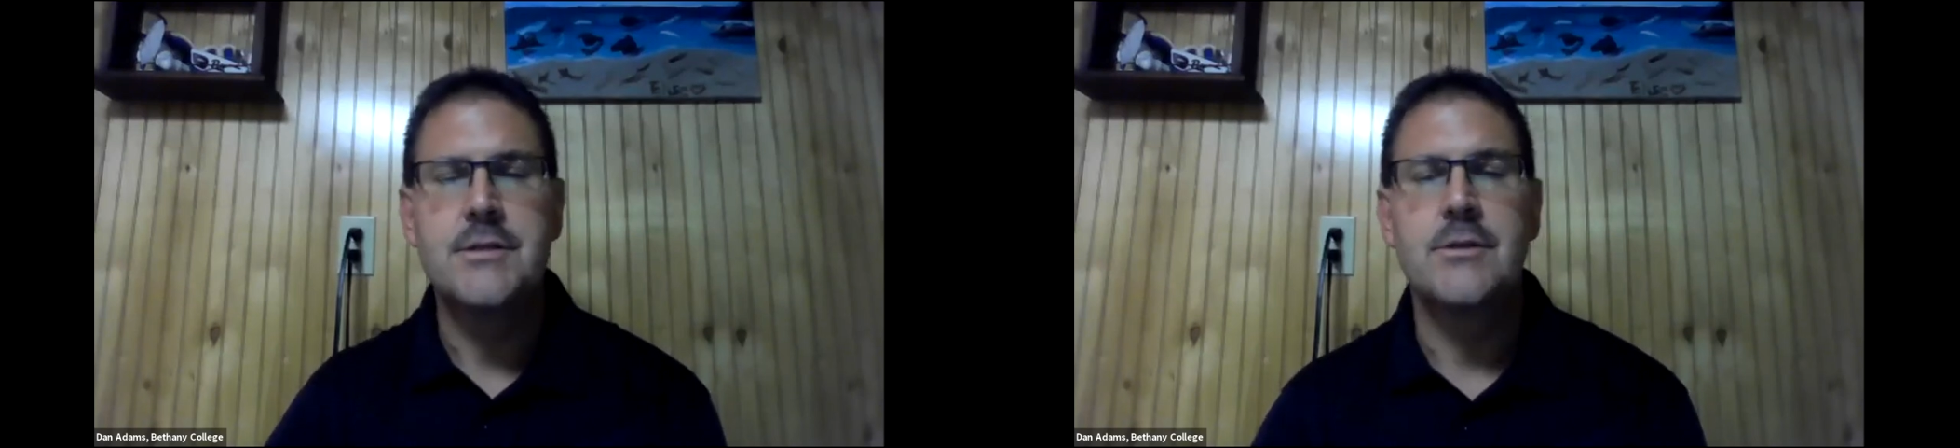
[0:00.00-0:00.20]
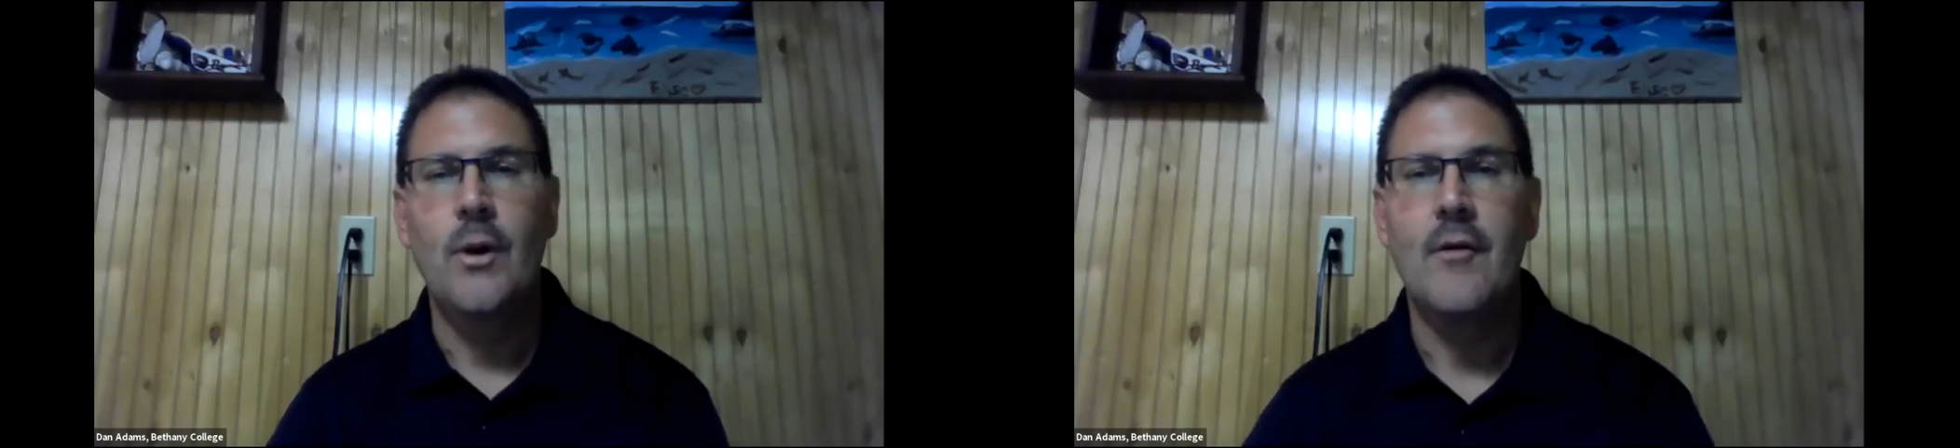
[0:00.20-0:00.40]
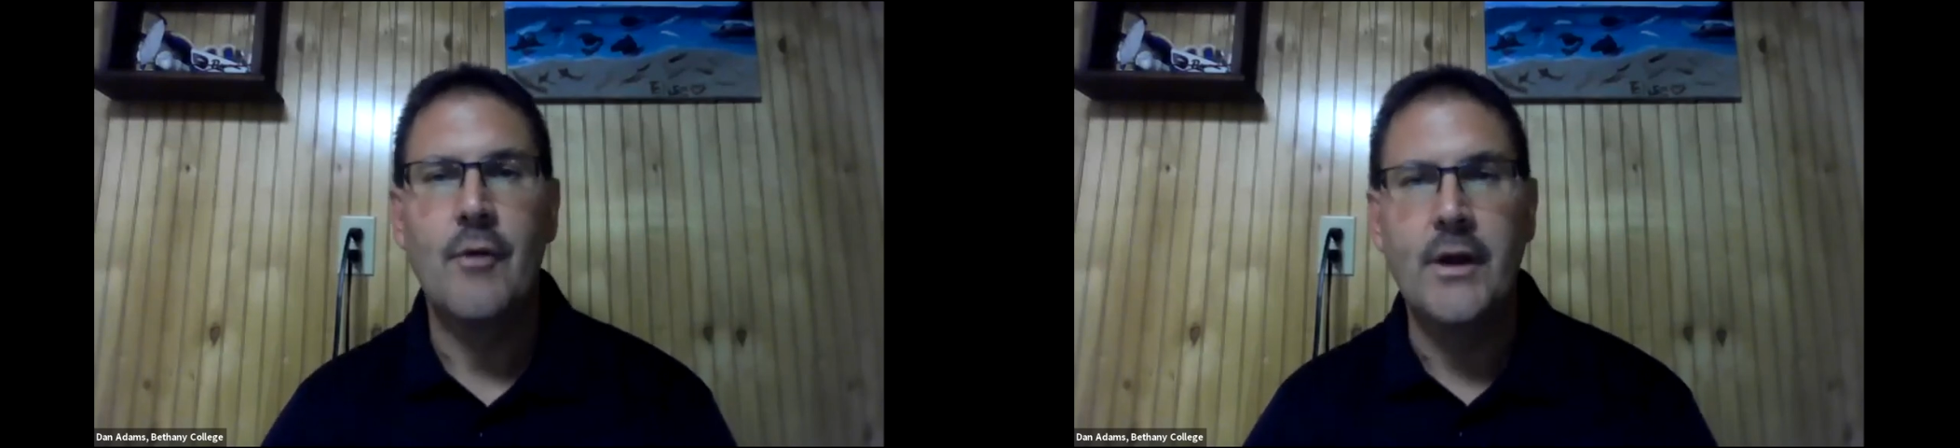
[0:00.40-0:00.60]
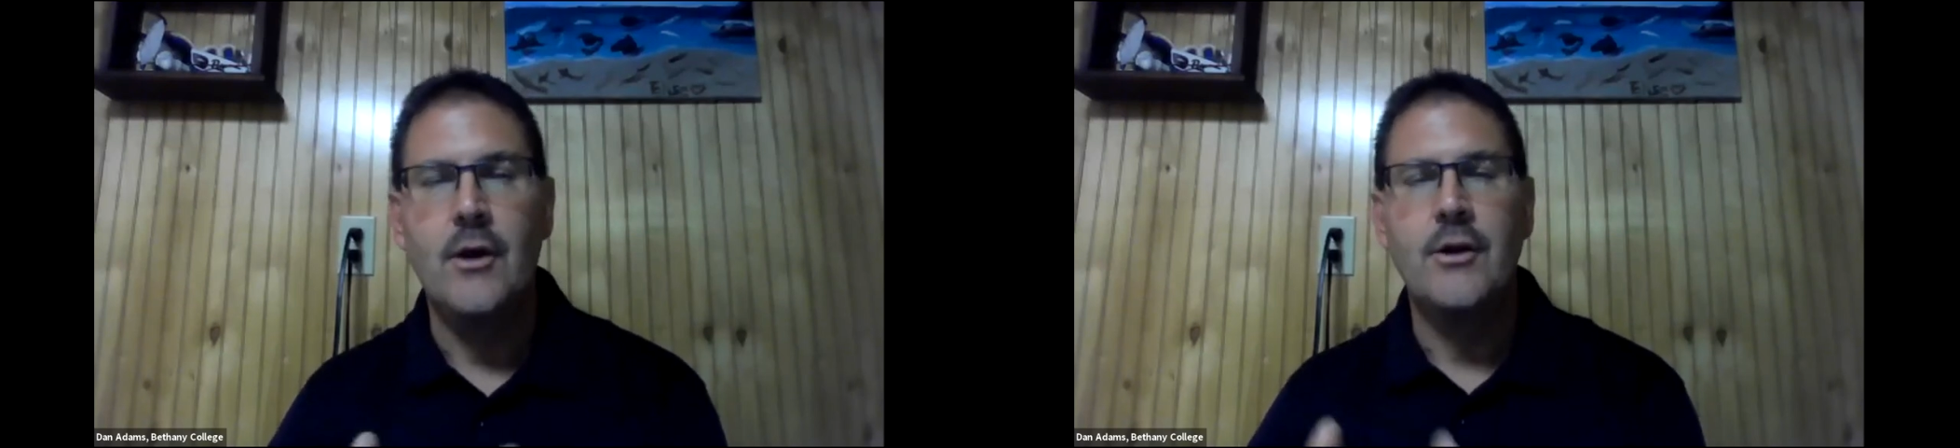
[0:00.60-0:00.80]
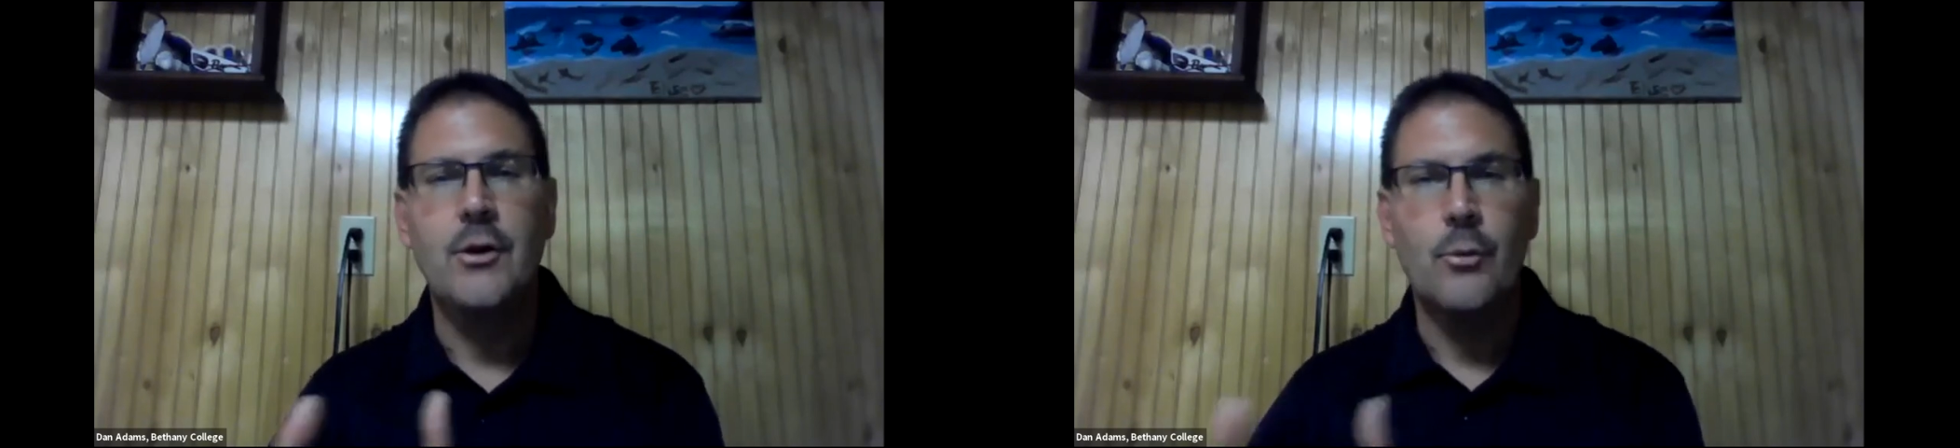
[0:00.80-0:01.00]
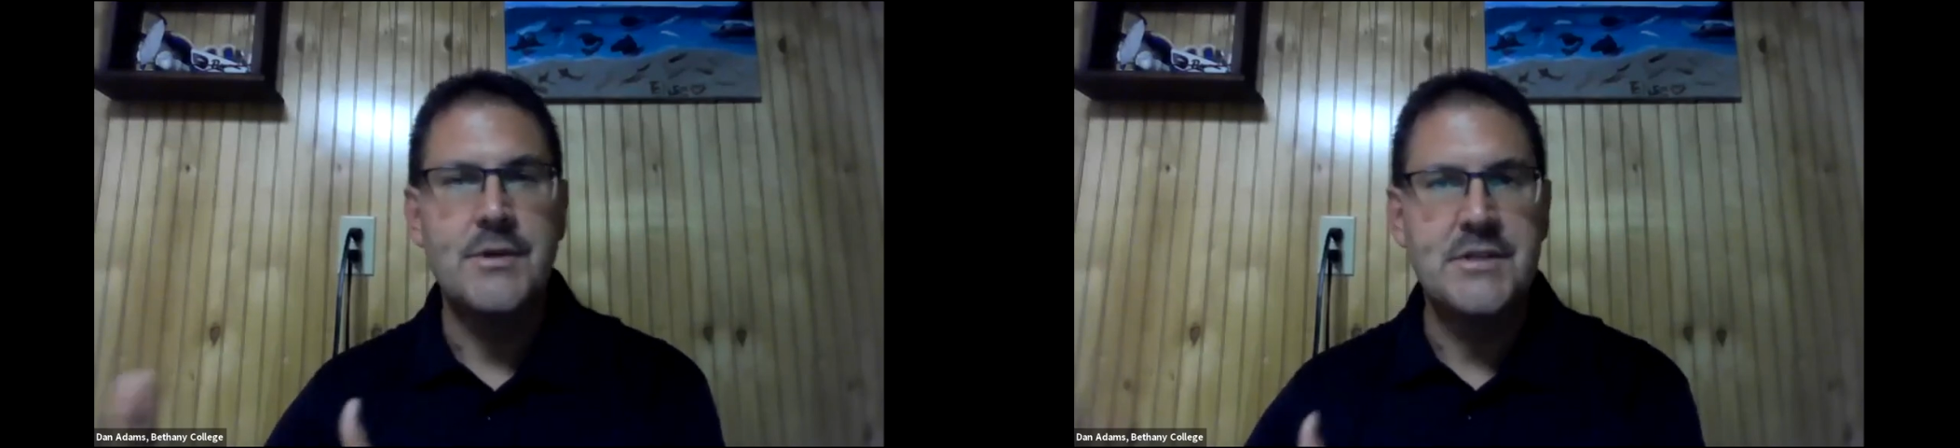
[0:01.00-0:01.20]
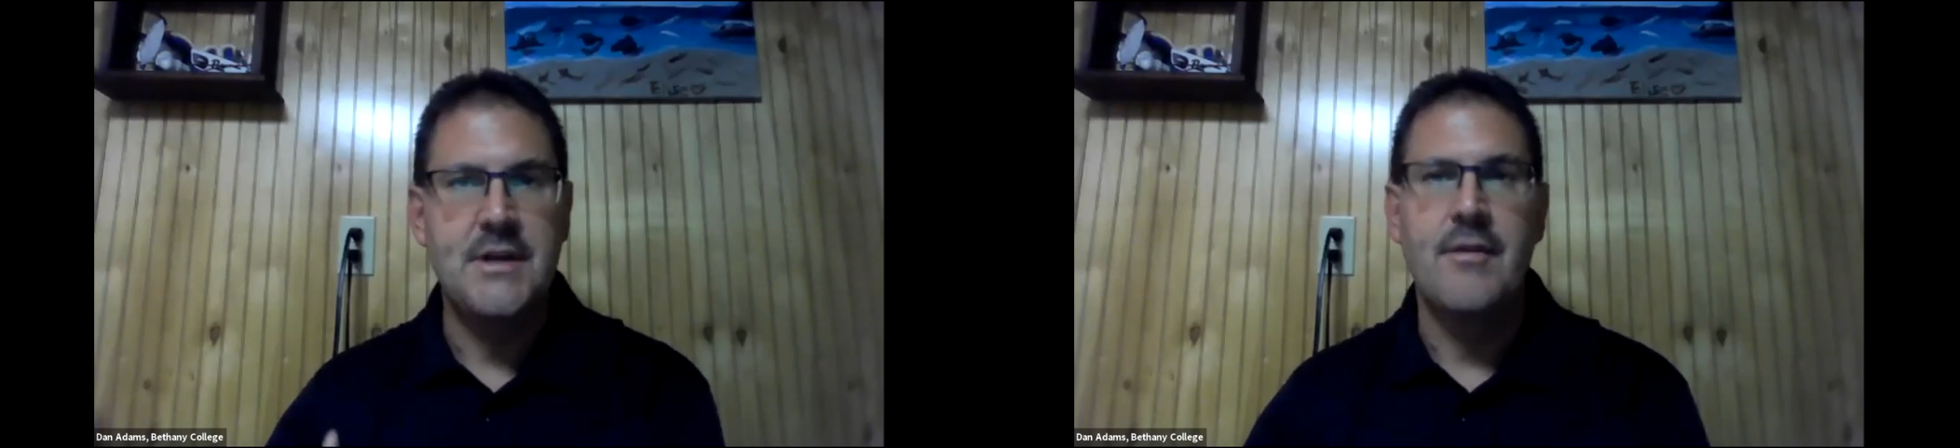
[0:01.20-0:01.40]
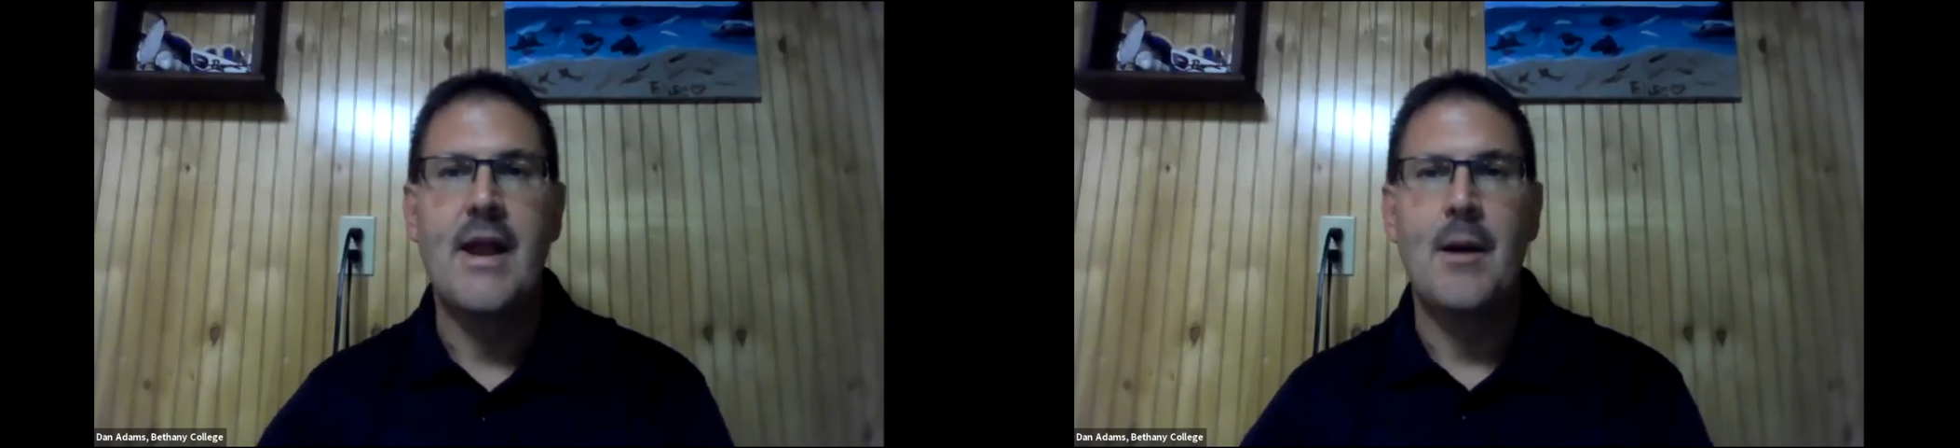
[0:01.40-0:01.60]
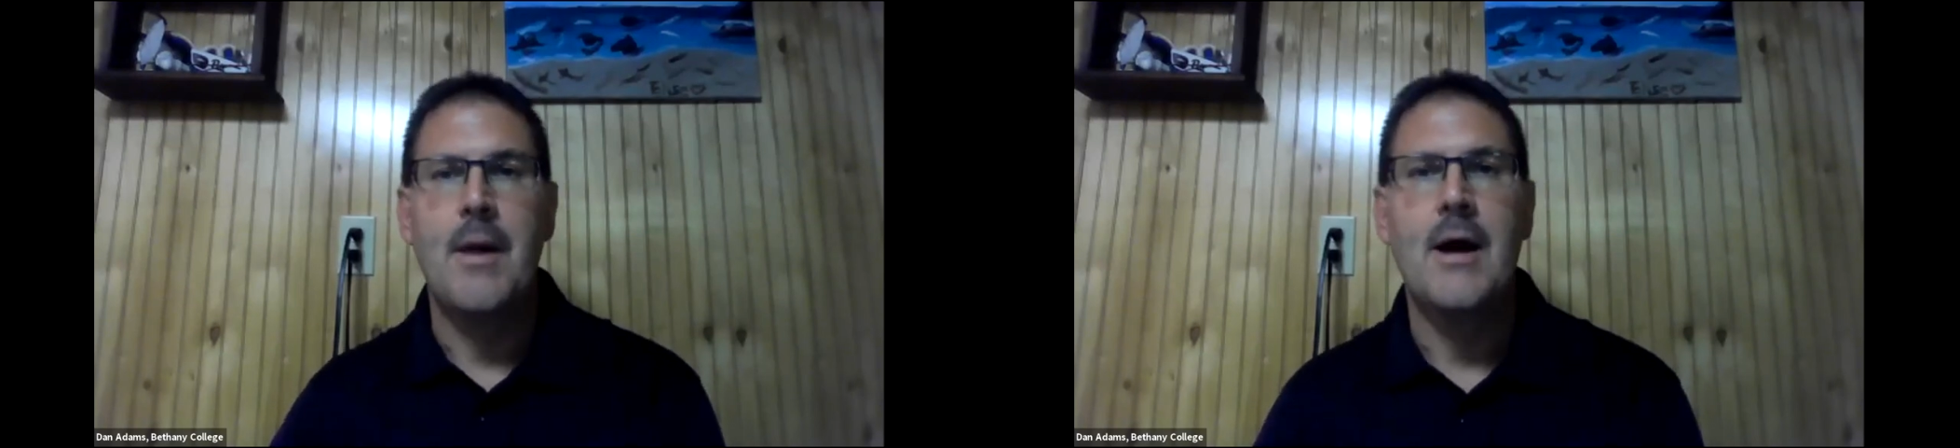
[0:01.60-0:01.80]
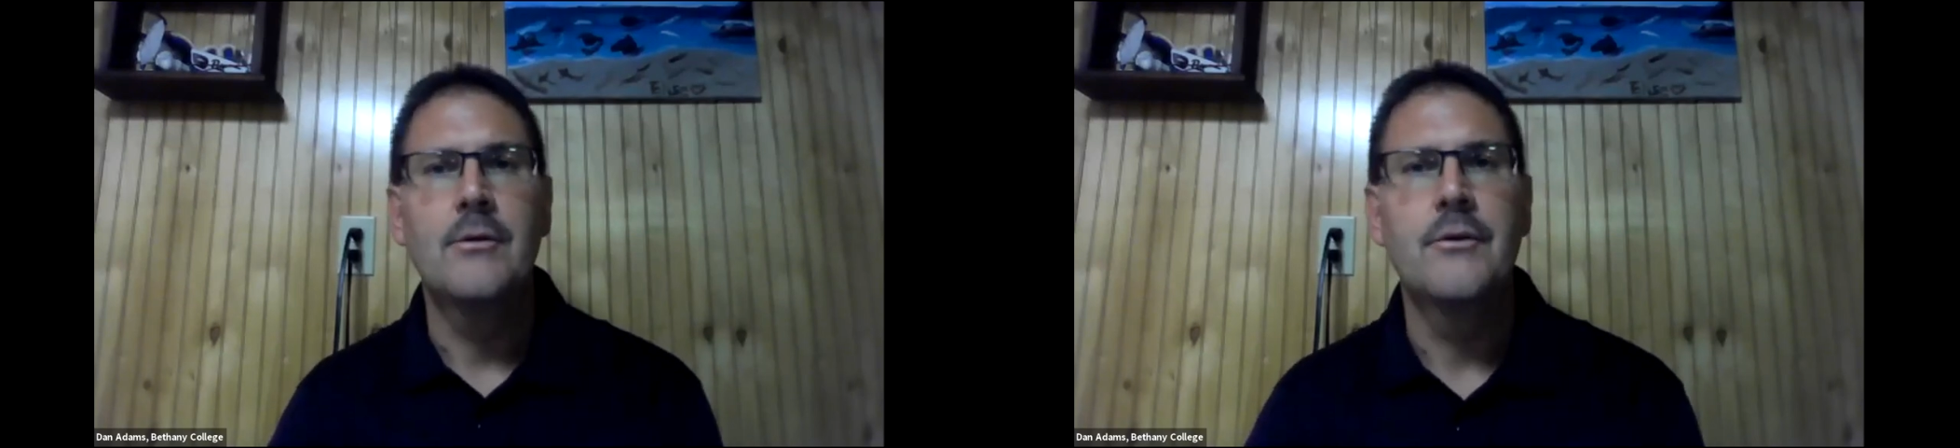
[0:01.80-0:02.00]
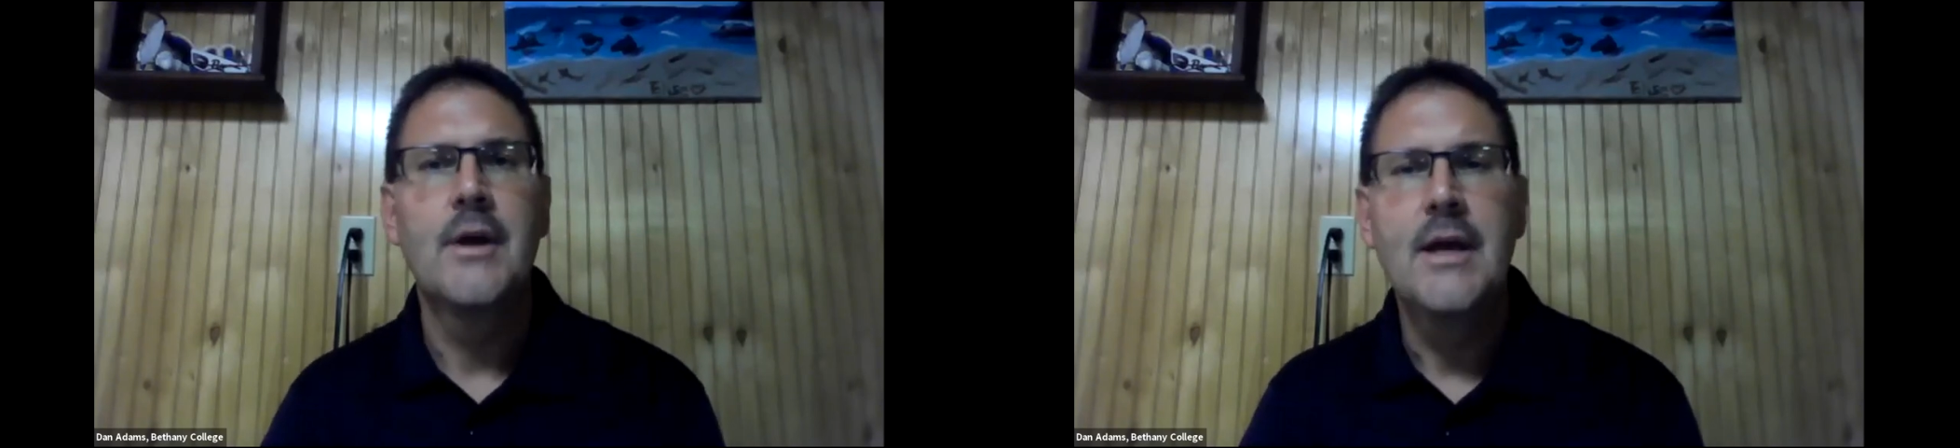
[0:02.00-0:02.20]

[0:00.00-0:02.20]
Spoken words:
So every year you receive that amount